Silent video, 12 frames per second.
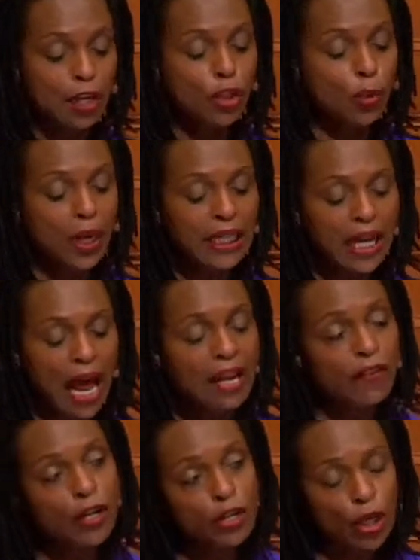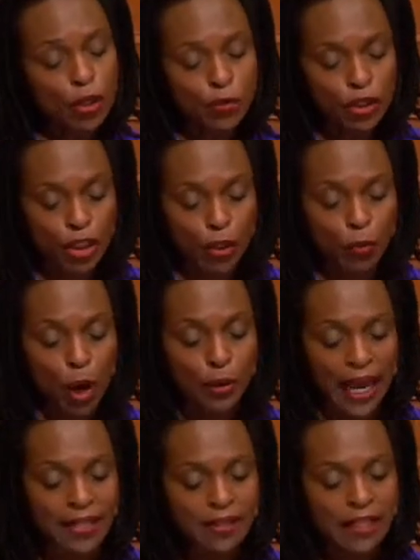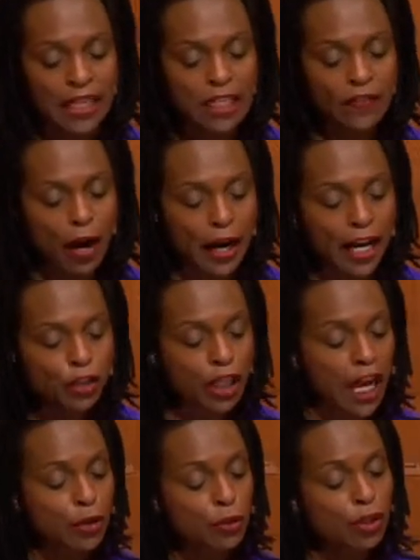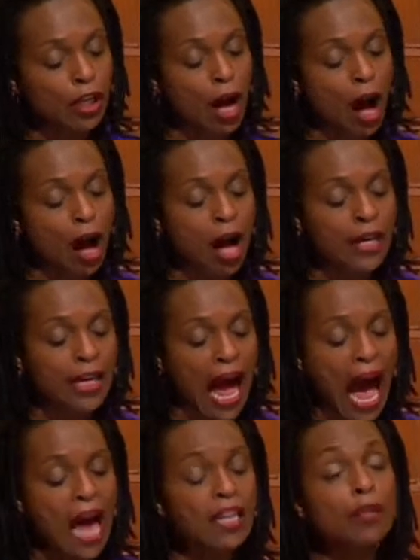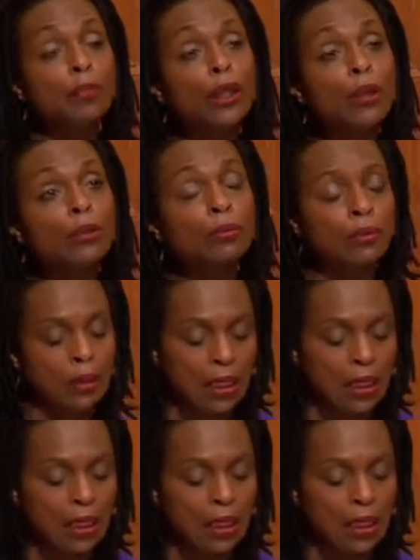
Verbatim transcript: twenty-nine of our children, she wrote, and six of our educators gone out of the blue.